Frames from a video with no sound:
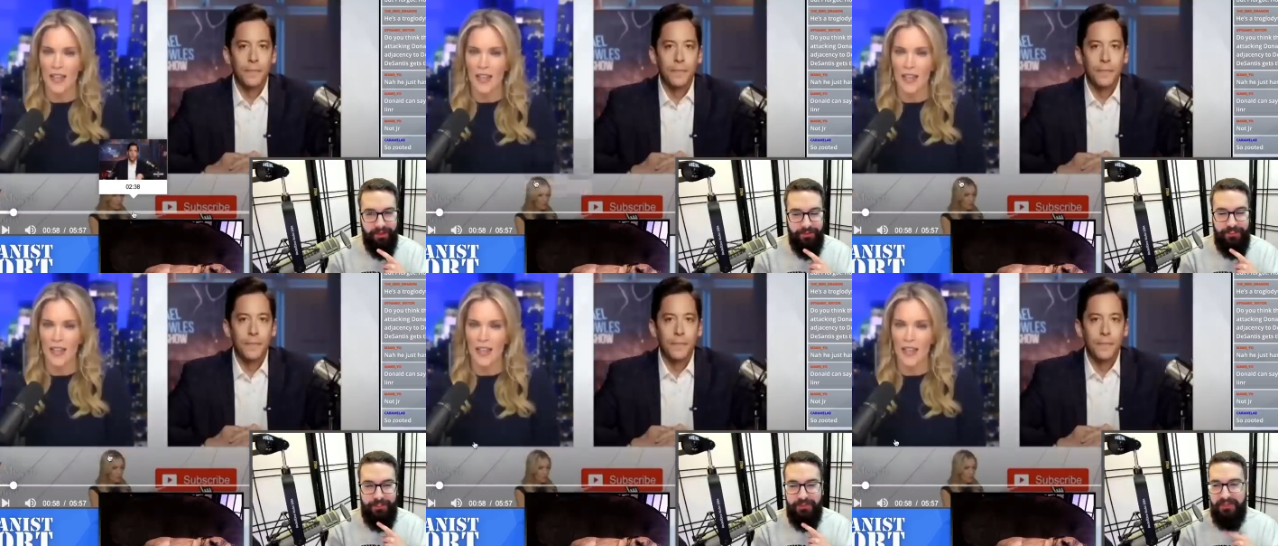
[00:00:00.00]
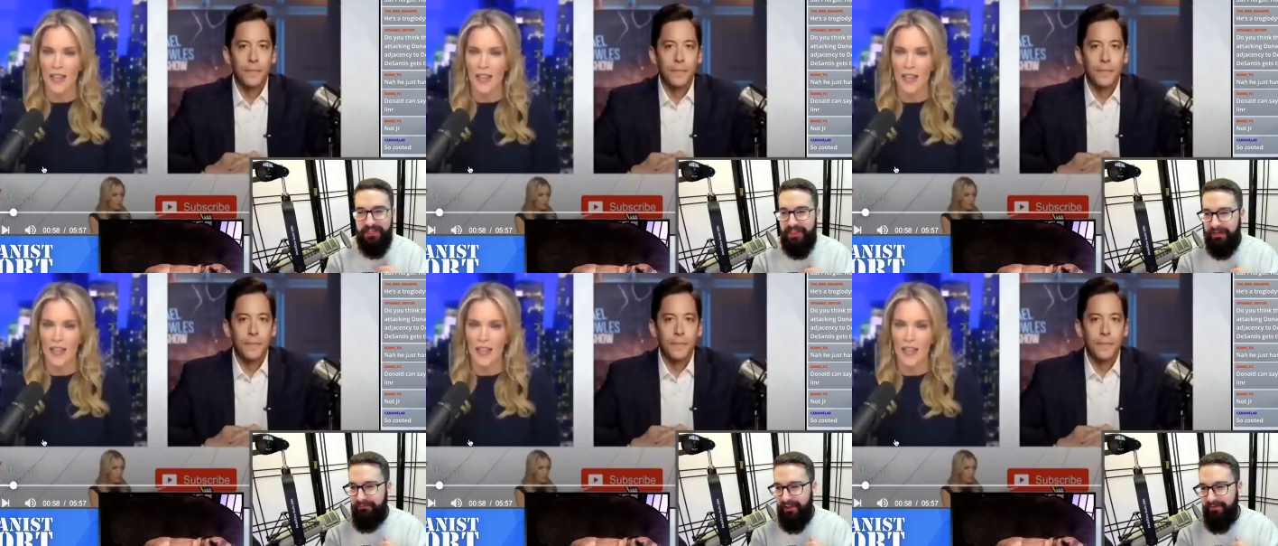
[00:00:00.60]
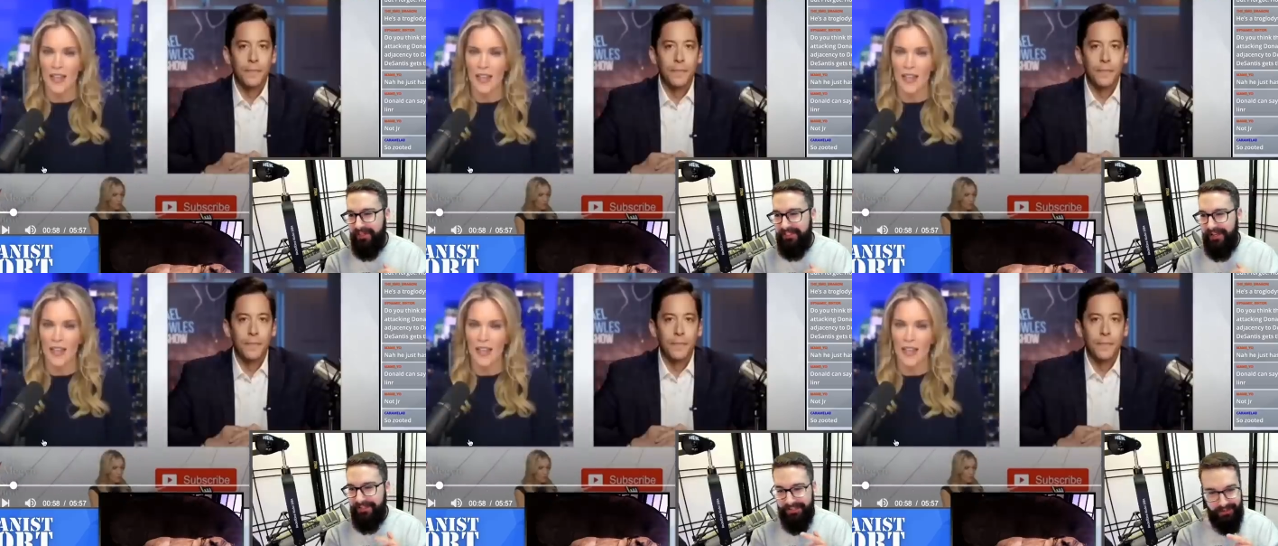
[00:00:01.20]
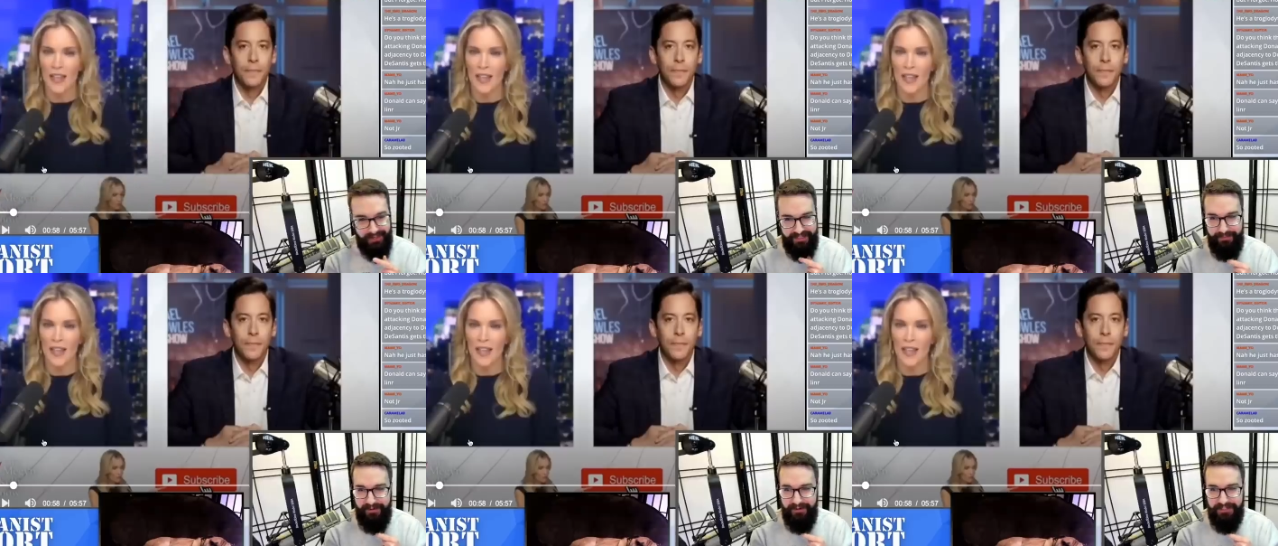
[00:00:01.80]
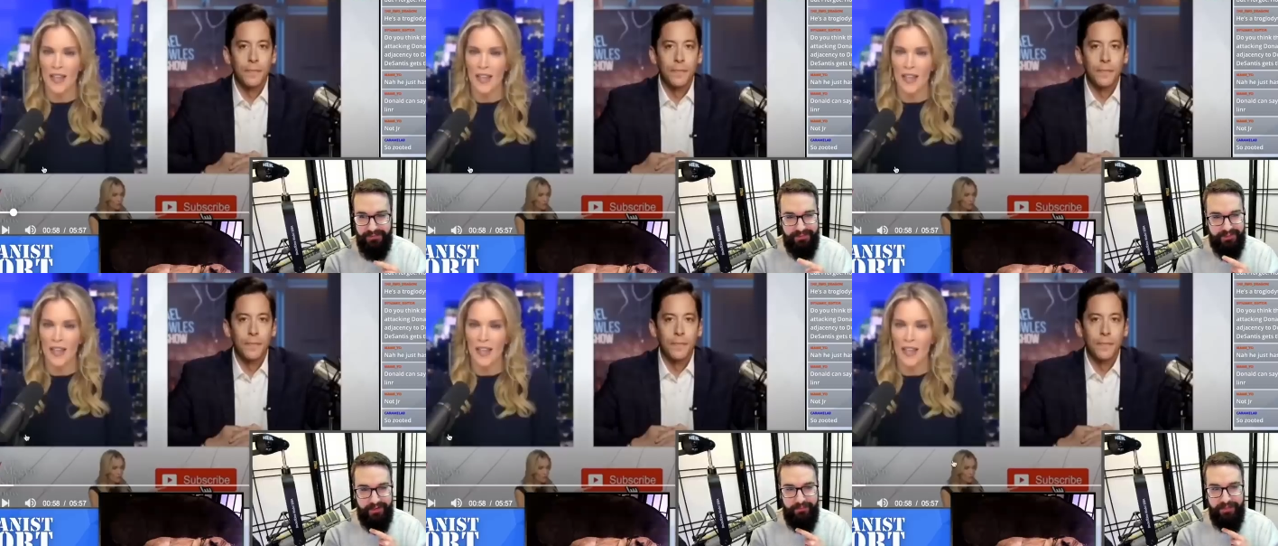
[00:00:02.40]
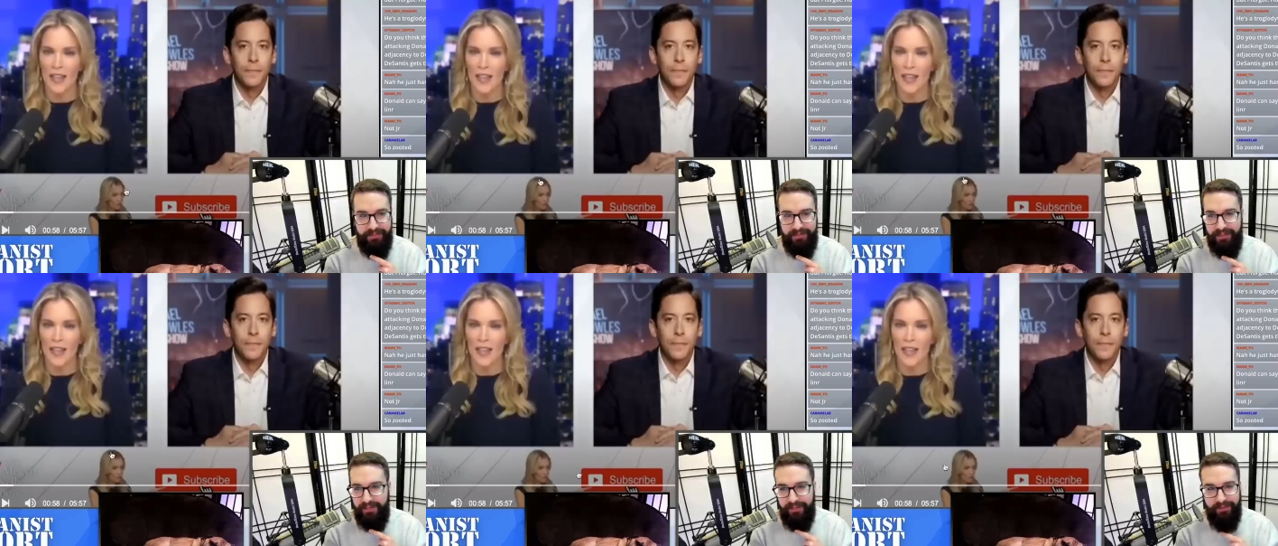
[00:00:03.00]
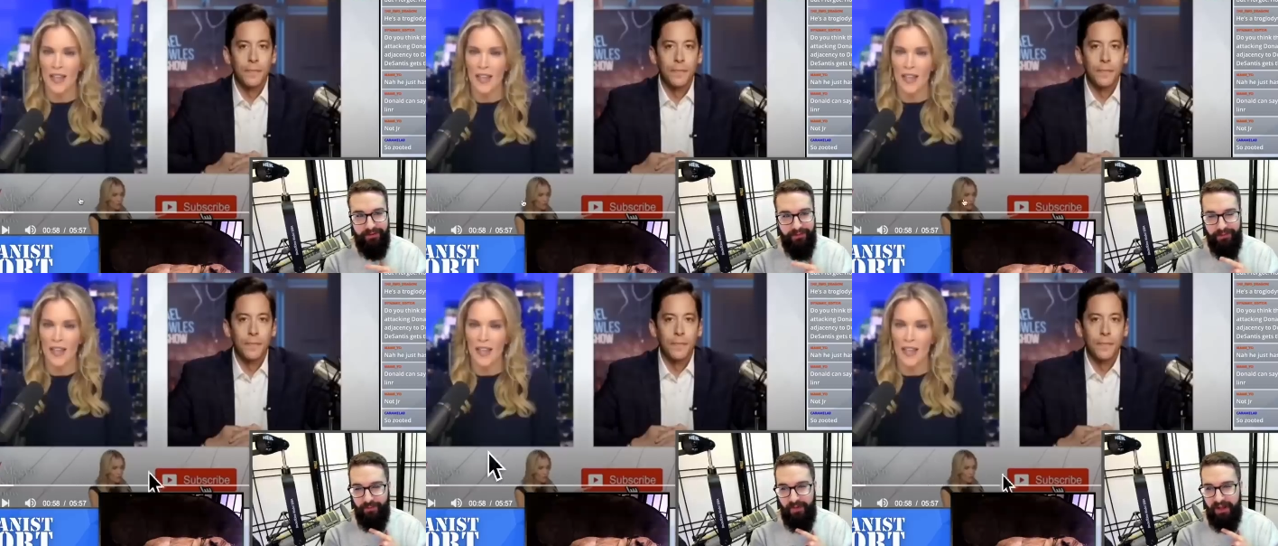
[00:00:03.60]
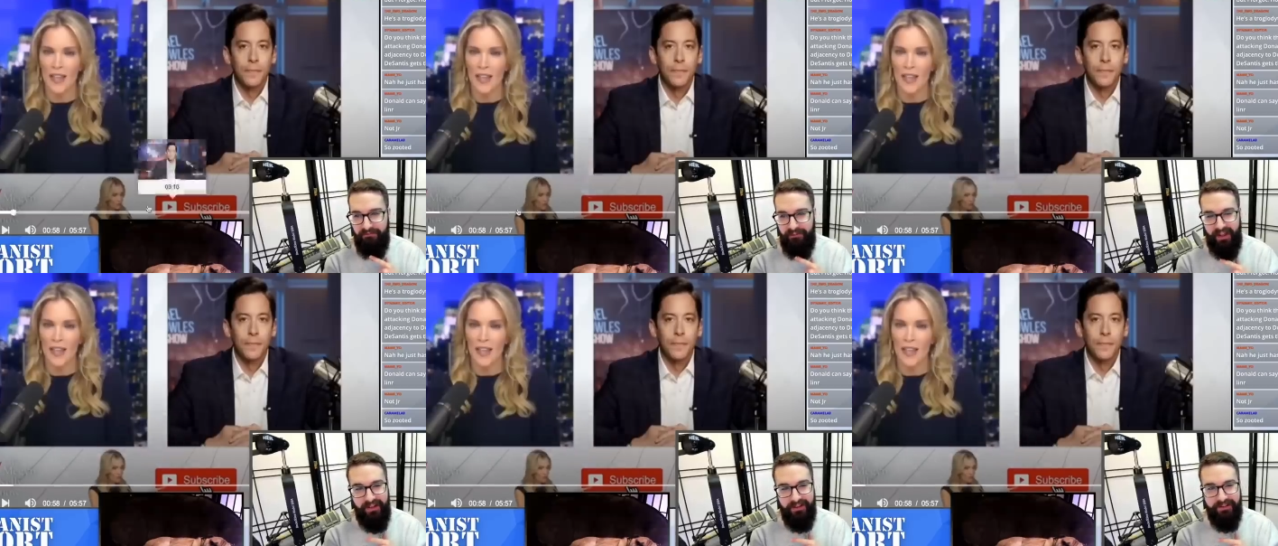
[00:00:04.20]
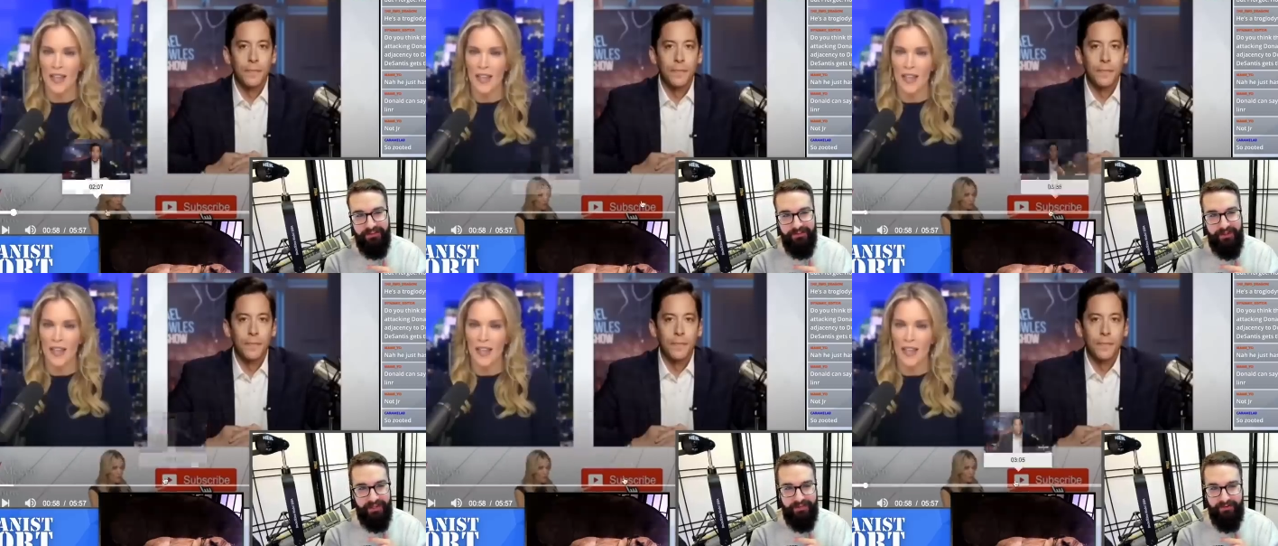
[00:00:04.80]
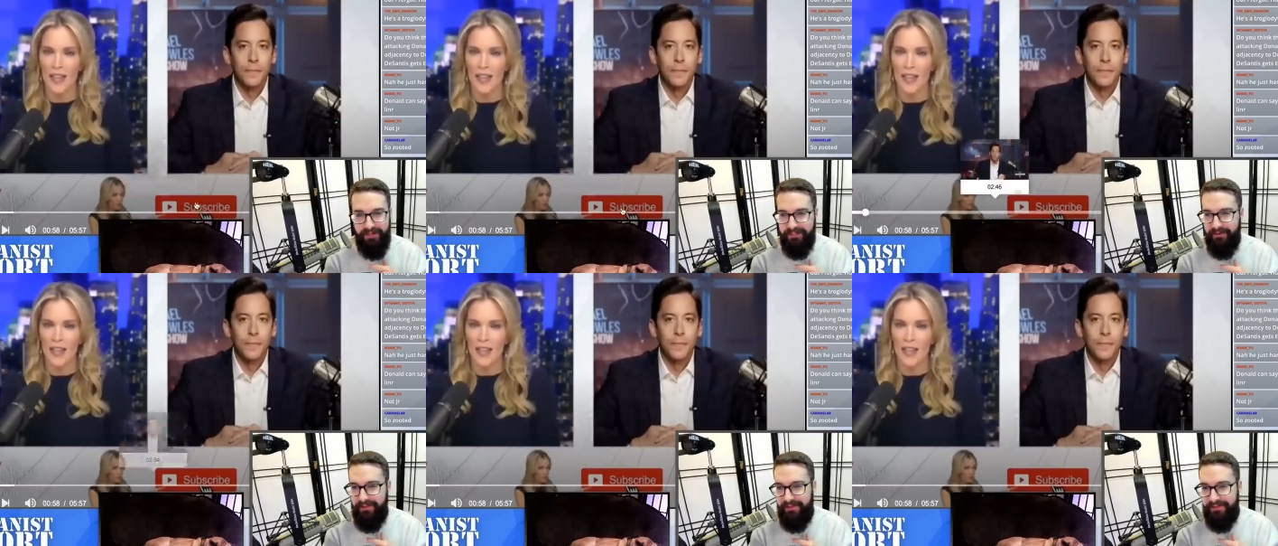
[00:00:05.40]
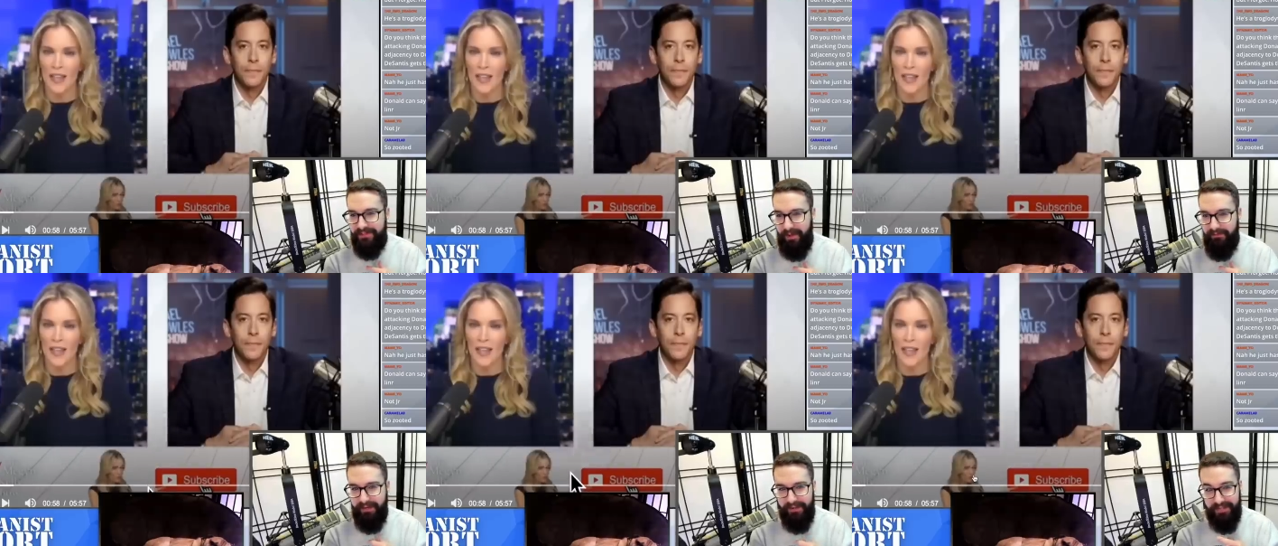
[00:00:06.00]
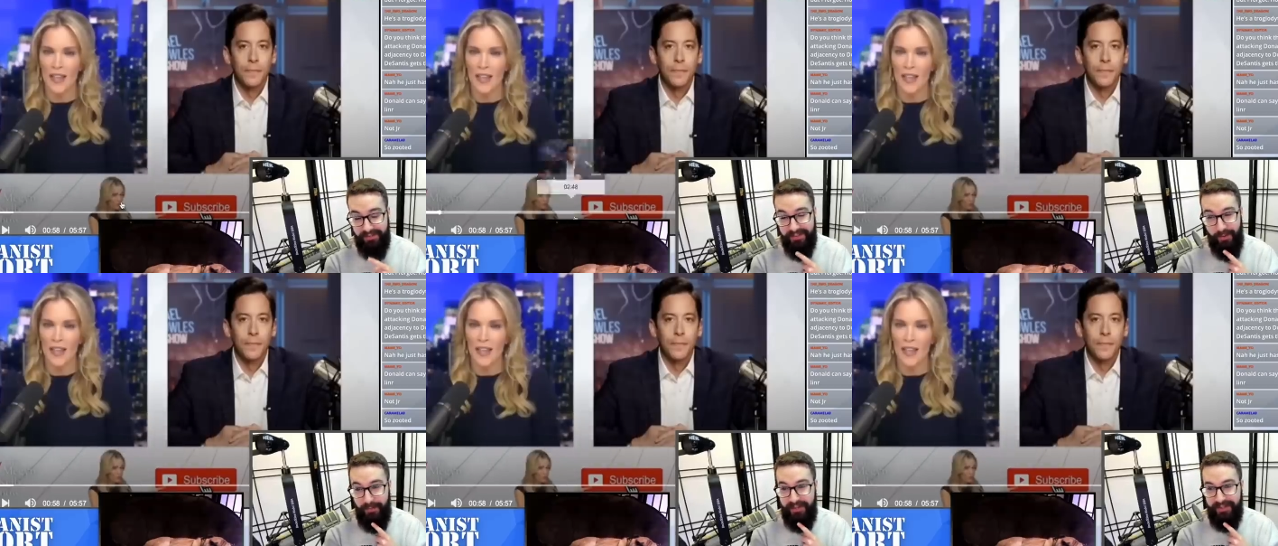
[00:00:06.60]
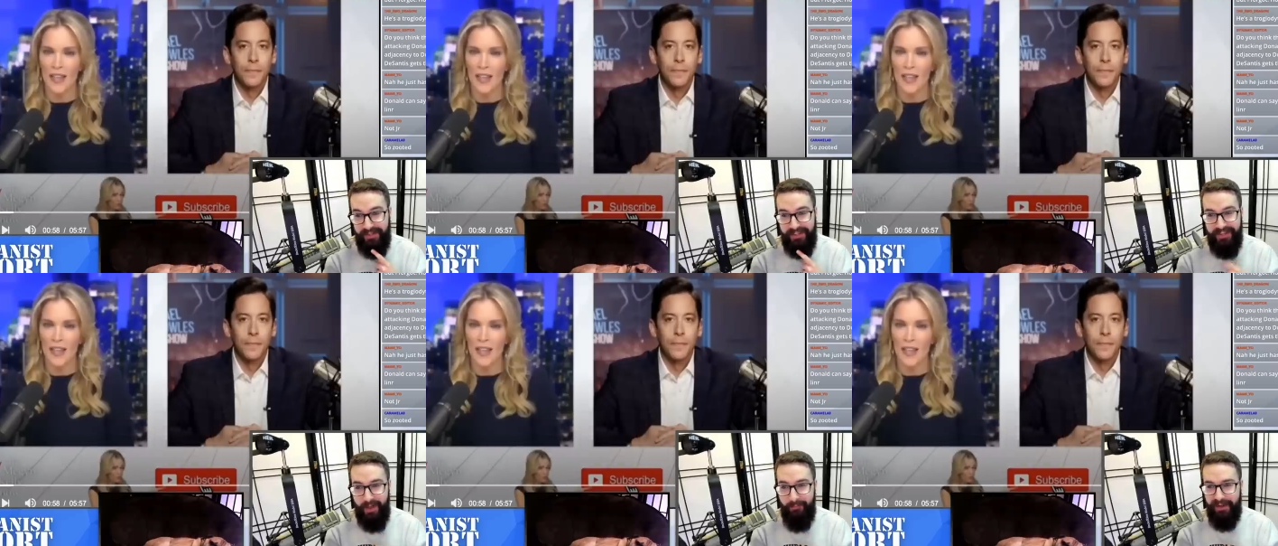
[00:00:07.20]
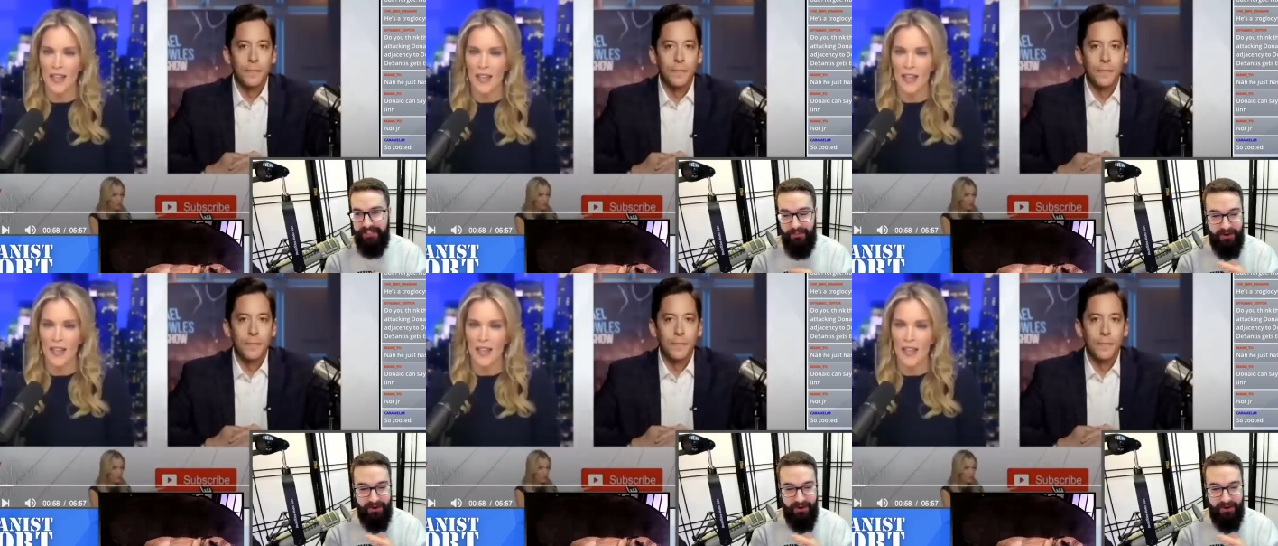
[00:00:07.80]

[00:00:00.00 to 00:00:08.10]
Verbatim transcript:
Speaker 1: Do you think that if I reached out to her and emailed her, she would send me the uh, the raw file so I can green screen this into my videos? I think that would be a much more